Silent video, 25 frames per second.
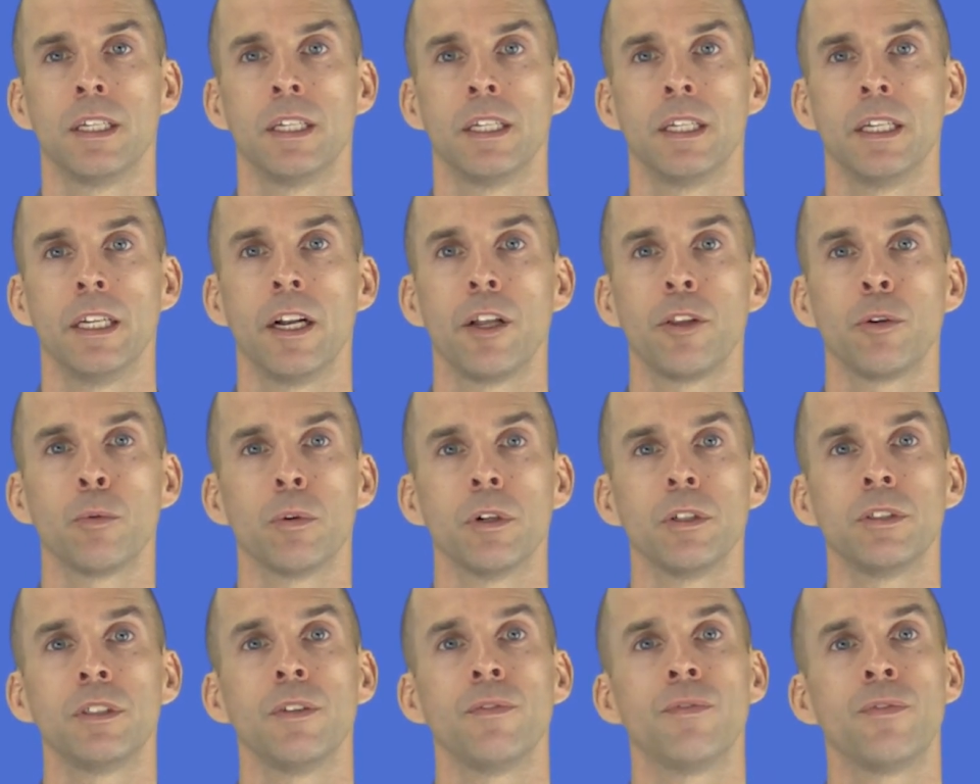In other
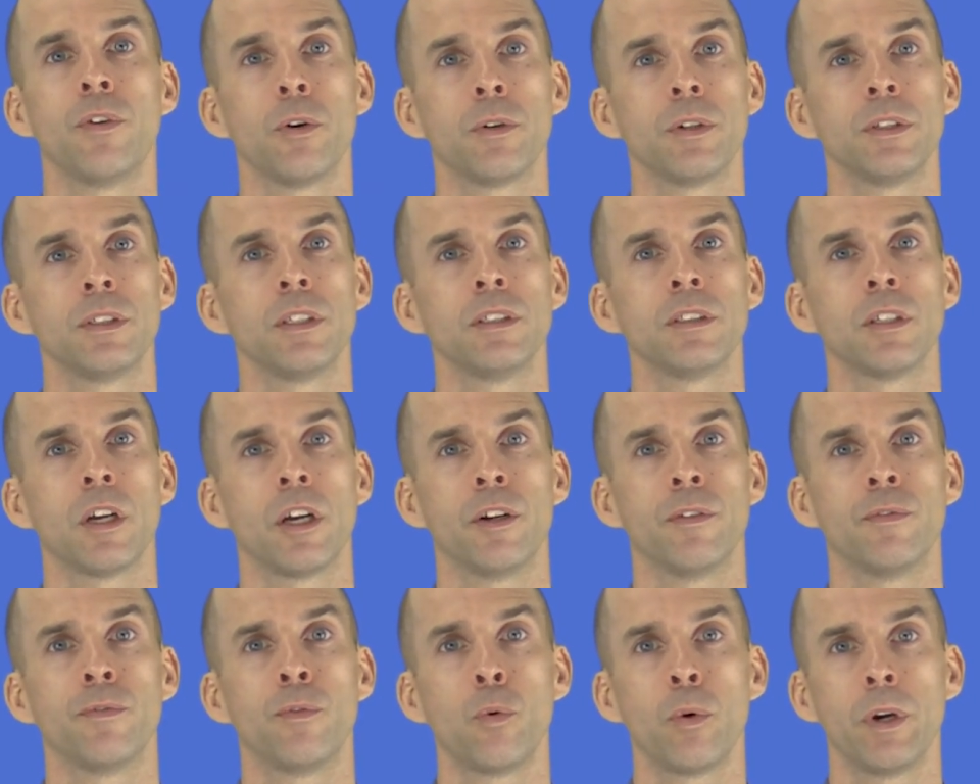words, it focuses on
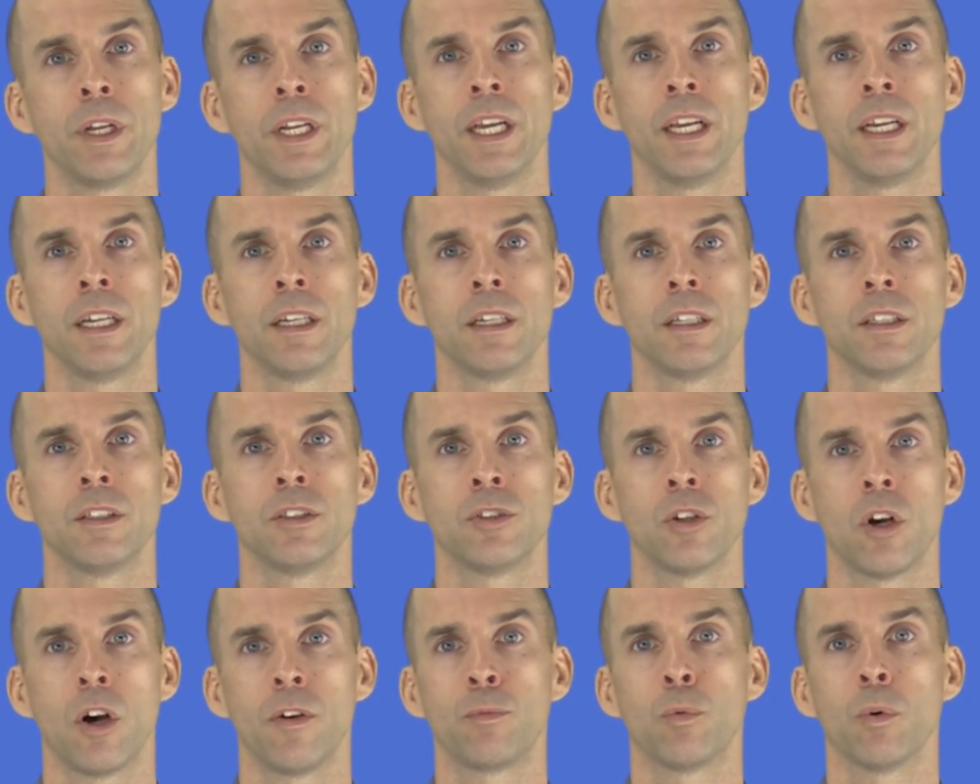avoiding
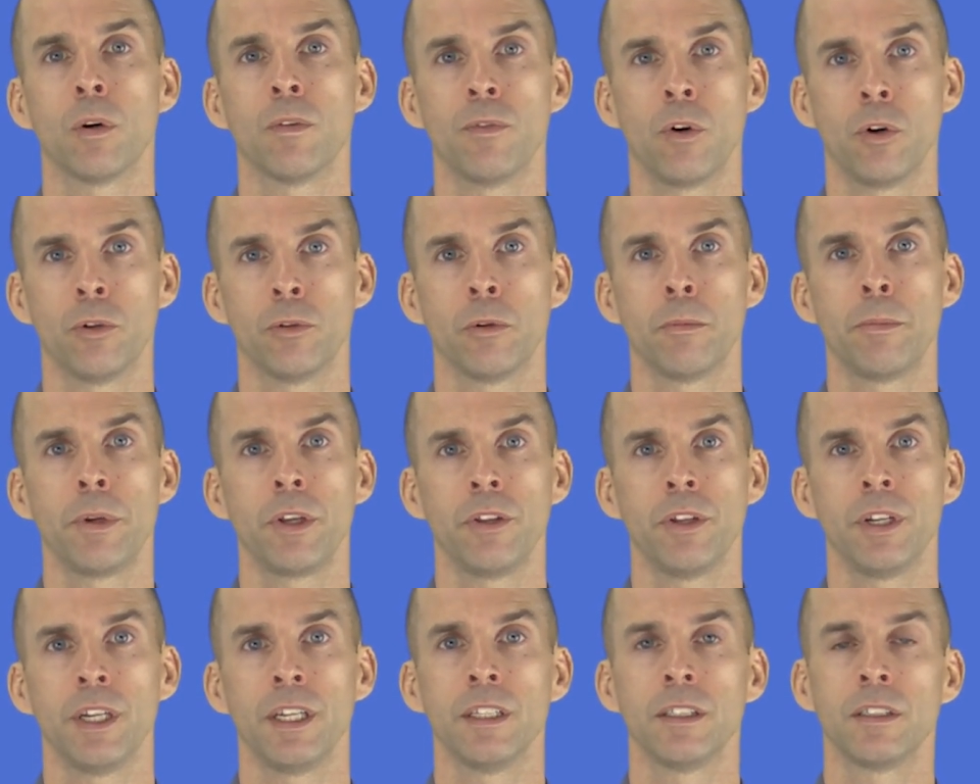software
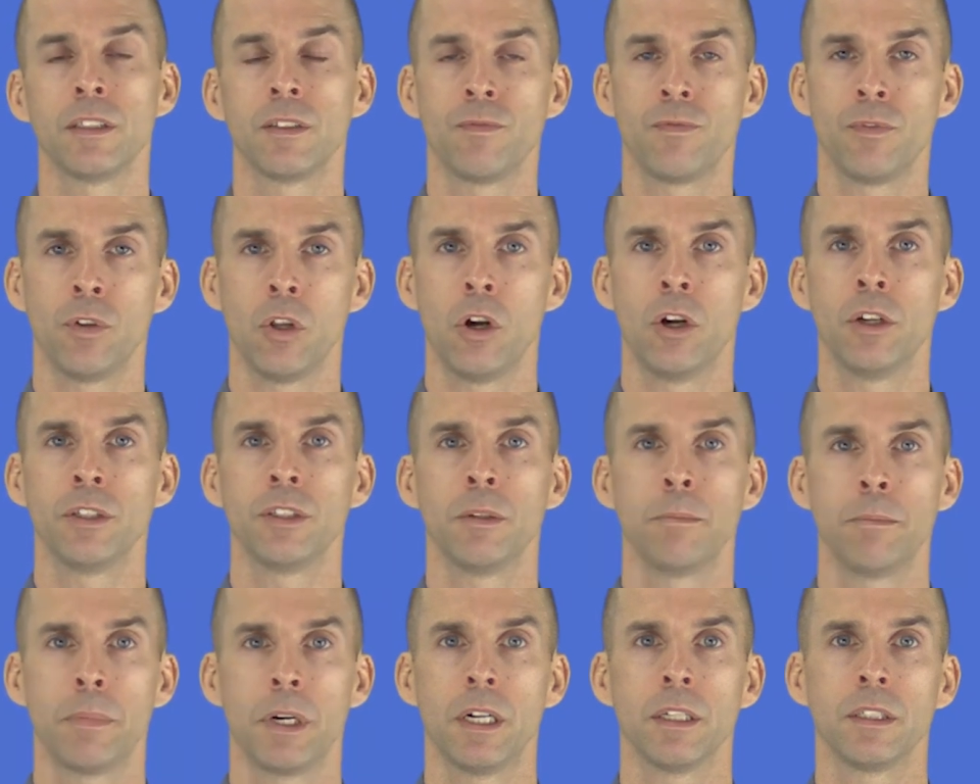vulnerabilities, flaws,
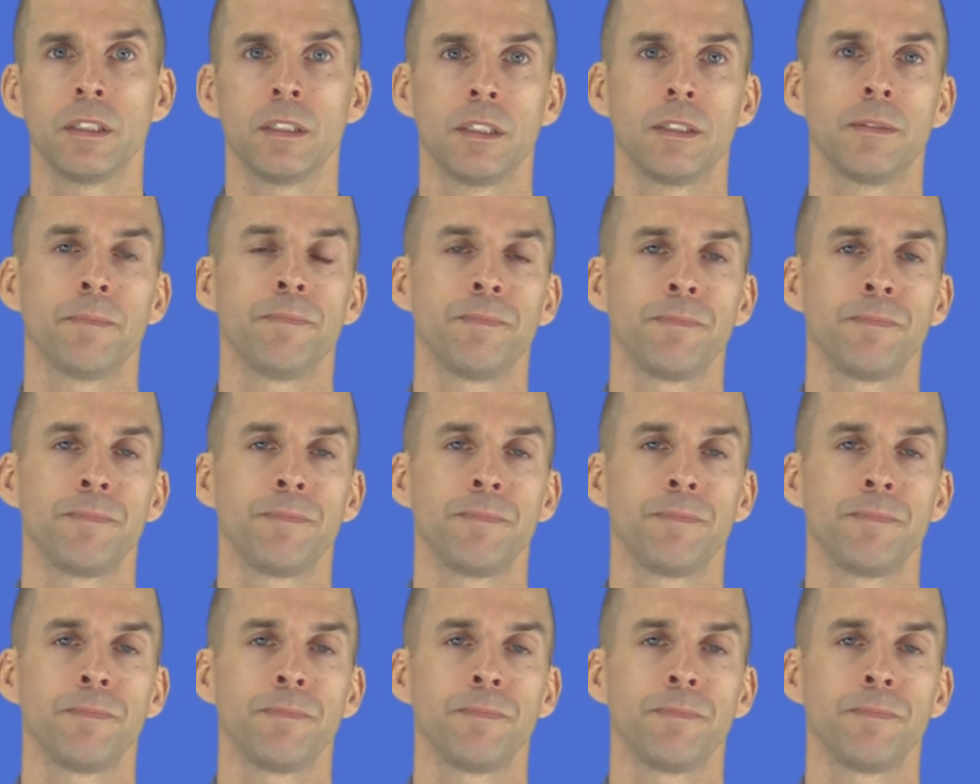and bugs.